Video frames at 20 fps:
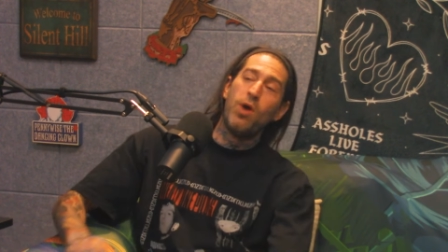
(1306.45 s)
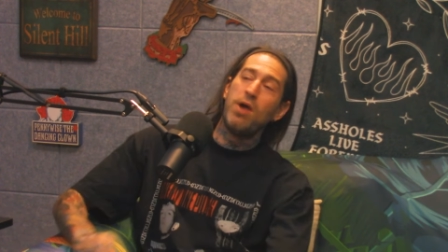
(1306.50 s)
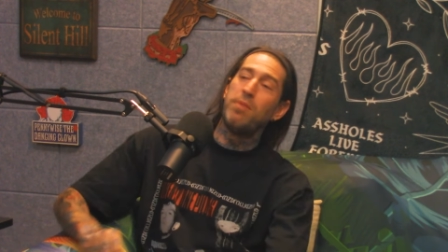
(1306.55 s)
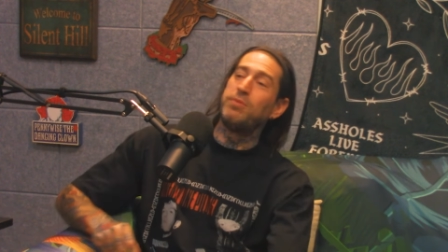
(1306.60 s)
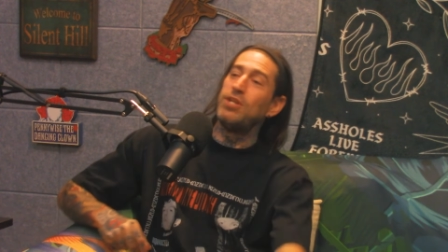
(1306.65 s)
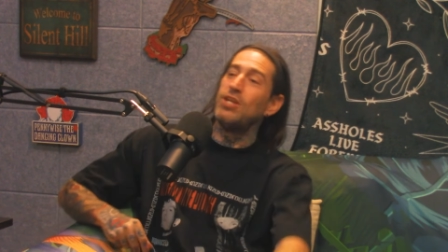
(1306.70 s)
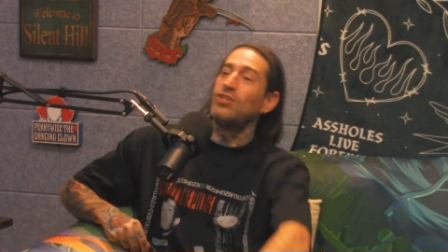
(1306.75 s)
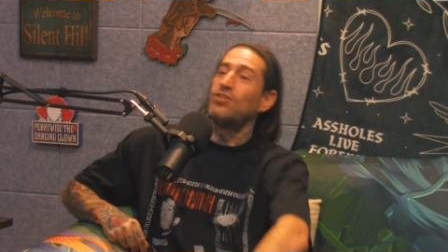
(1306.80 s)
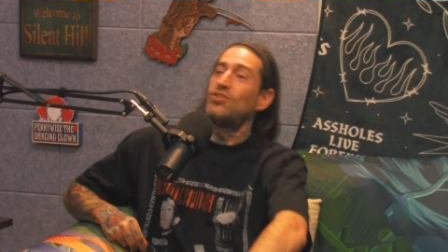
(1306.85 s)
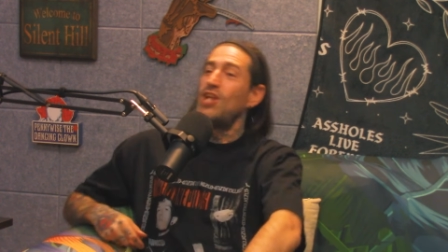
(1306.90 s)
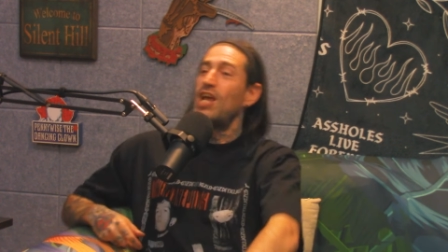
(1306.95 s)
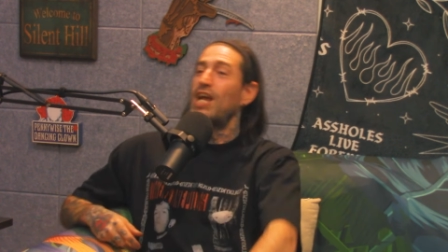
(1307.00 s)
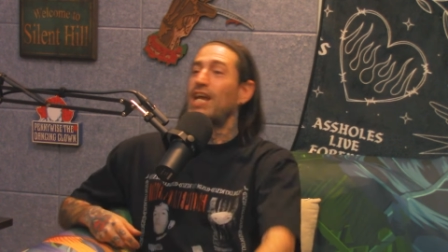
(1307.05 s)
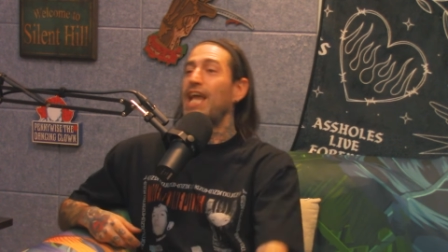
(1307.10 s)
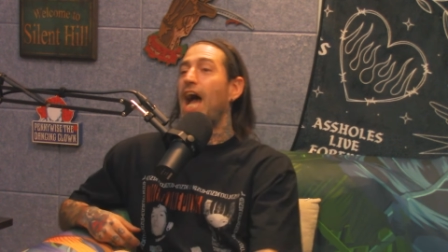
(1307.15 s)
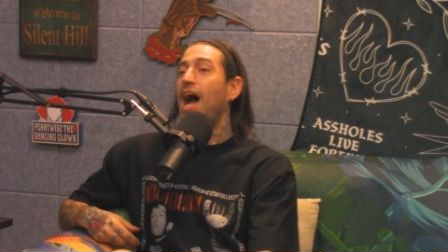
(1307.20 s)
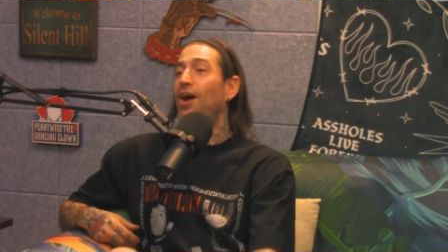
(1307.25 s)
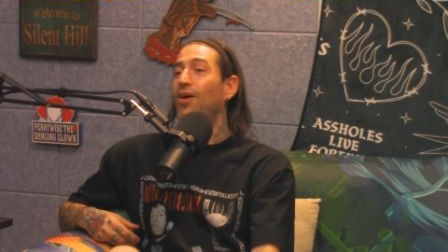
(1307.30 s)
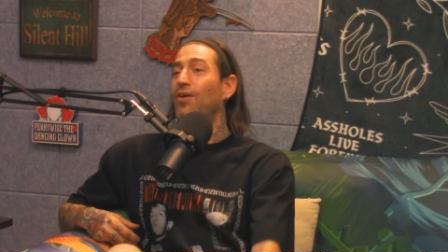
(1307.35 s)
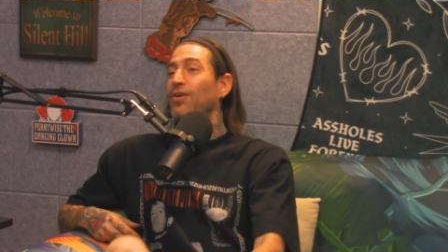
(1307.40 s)
whipped his
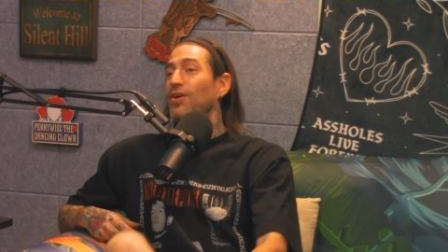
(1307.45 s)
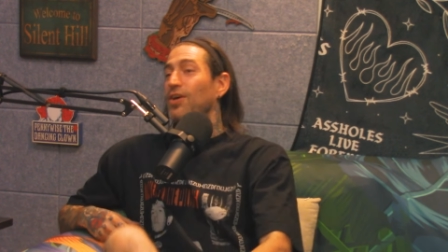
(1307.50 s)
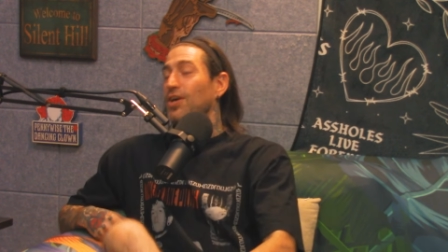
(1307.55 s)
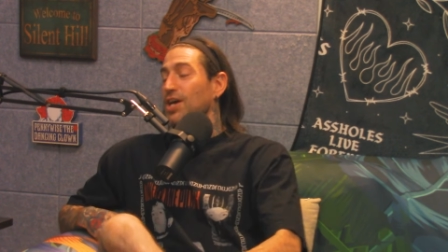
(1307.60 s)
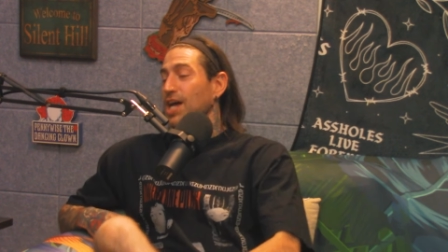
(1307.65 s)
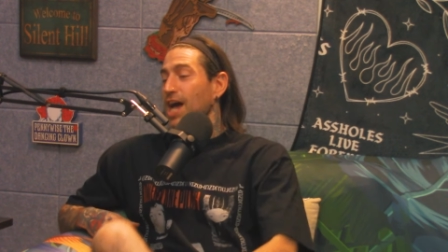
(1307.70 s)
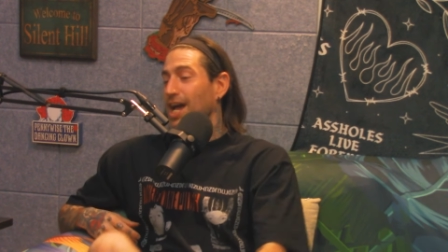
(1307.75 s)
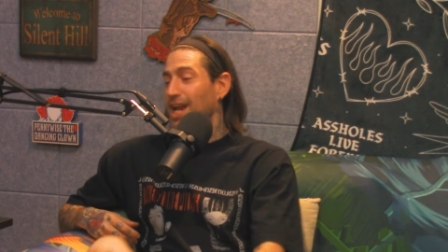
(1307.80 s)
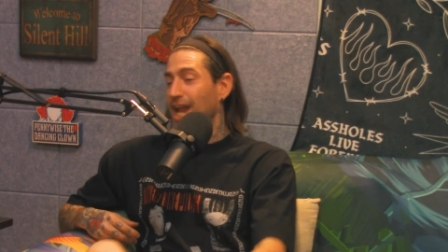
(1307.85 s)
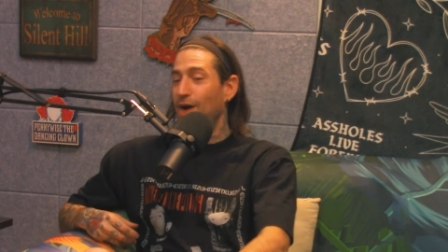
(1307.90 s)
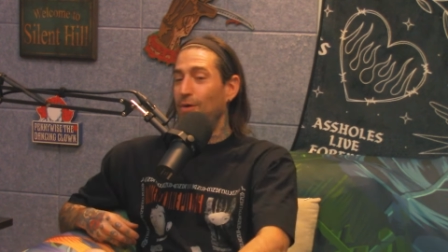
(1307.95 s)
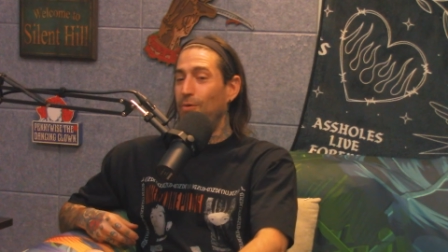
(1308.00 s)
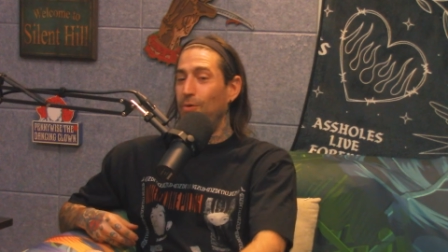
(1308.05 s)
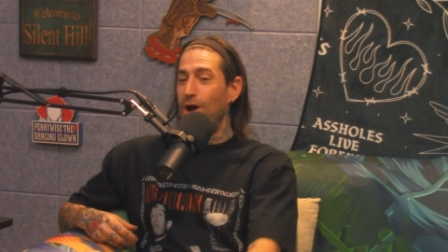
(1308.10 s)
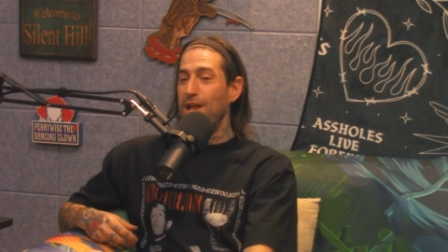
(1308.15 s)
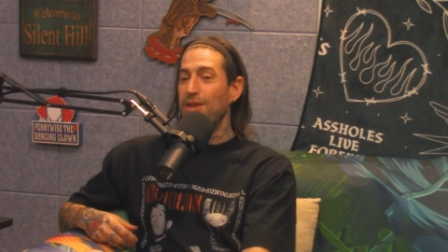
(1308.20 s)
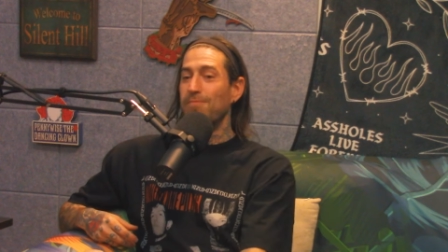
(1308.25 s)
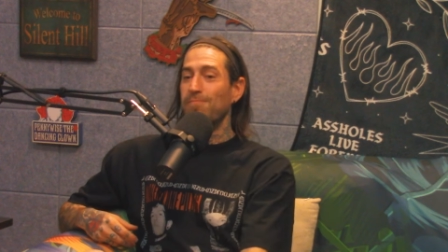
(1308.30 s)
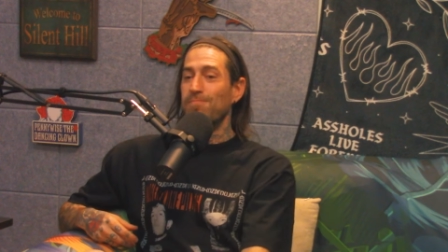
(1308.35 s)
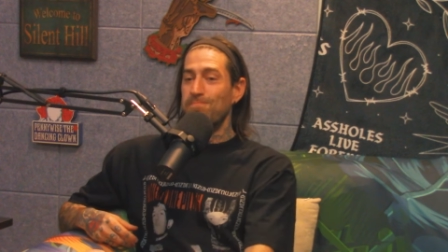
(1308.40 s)
dick out, and I
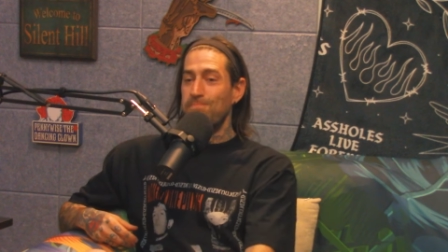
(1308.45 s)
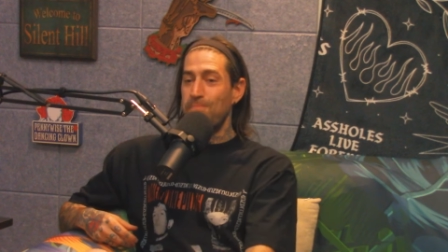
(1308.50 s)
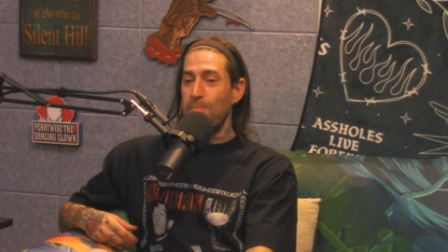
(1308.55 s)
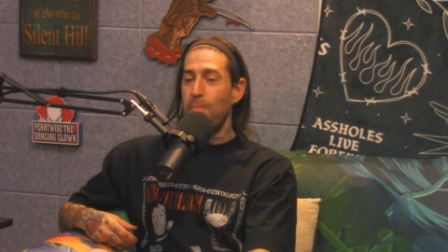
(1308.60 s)
went,